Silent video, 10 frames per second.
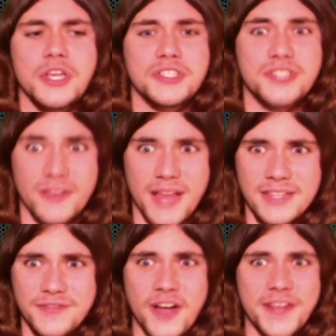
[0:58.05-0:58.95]
so
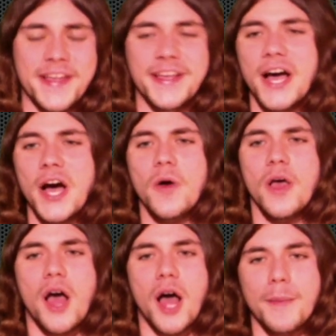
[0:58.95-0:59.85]
let's fucking go.
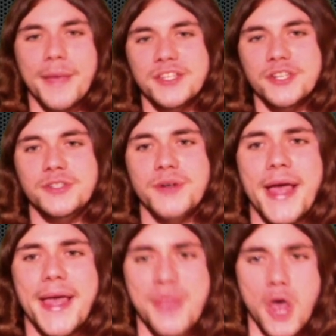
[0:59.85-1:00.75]
Make sure to hit